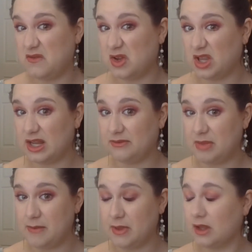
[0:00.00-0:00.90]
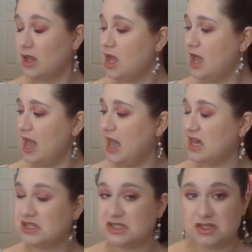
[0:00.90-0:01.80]
for a lot of people,
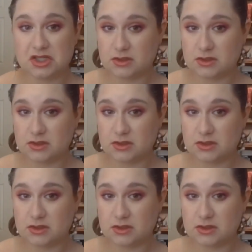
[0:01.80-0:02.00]
and